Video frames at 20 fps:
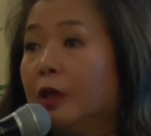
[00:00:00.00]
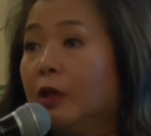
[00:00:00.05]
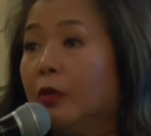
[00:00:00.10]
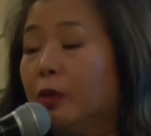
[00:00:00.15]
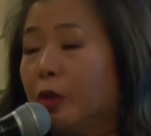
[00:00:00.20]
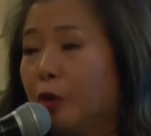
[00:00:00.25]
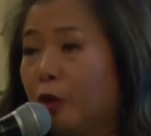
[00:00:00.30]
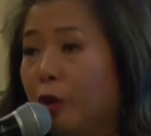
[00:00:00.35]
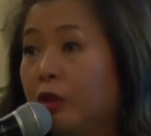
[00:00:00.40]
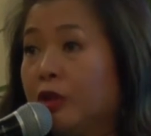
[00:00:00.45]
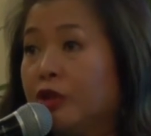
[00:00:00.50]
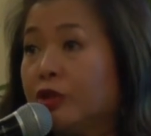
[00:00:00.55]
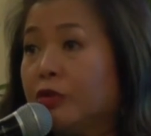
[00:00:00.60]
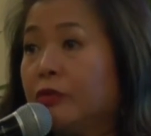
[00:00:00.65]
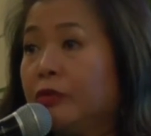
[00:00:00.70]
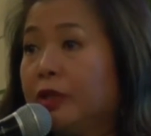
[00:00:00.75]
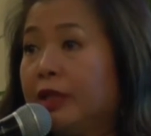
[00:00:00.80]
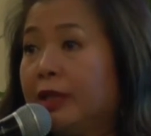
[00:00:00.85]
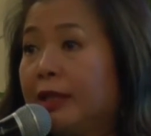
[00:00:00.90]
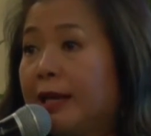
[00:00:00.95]
We also
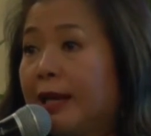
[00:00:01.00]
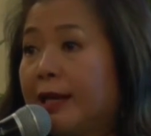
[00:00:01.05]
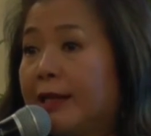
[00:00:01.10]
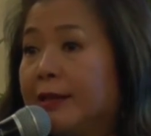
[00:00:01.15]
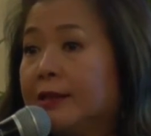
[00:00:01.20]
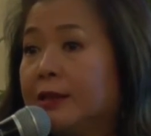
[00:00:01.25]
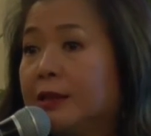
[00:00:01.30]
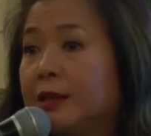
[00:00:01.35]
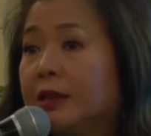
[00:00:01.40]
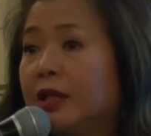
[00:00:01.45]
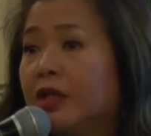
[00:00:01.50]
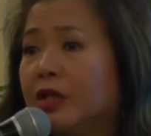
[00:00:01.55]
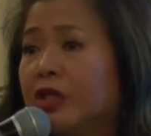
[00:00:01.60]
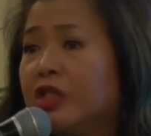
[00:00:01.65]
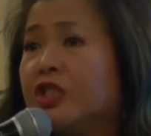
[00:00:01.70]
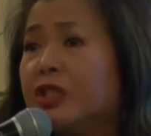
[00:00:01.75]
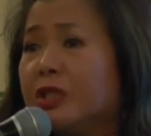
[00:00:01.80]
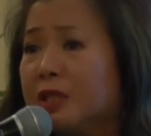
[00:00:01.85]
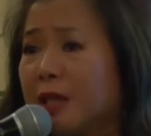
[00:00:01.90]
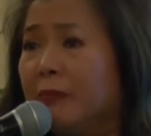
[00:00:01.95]
realized that there
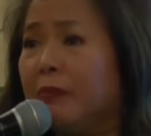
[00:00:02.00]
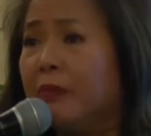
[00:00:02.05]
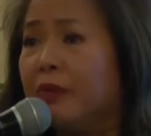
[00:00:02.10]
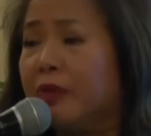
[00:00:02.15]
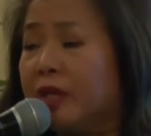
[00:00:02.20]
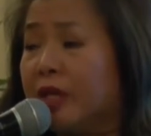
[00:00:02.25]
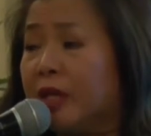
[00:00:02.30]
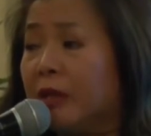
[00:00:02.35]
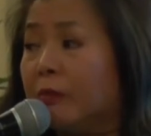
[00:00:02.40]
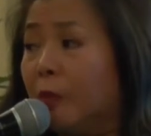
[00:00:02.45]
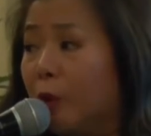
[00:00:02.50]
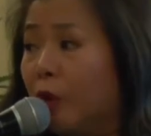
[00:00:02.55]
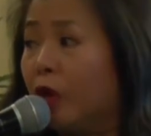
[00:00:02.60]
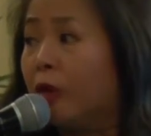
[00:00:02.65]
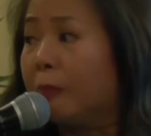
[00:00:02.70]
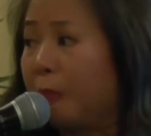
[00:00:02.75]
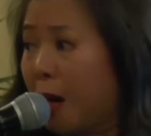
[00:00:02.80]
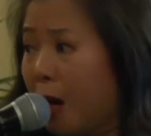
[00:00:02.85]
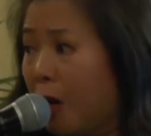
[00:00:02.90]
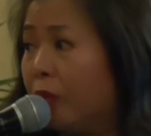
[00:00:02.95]
is something more
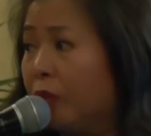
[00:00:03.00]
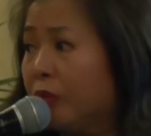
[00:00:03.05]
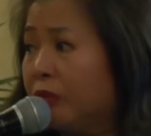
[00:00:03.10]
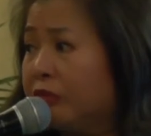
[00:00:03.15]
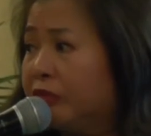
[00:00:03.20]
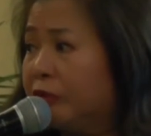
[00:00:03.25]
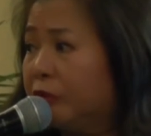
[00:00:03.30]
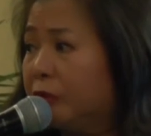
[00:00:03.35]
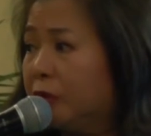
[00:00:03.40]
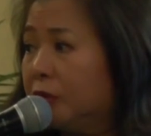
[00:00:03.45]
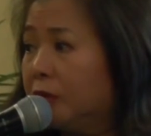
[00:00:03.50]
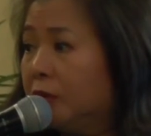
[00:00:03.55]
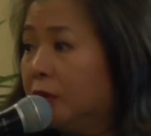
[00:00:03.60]
powerful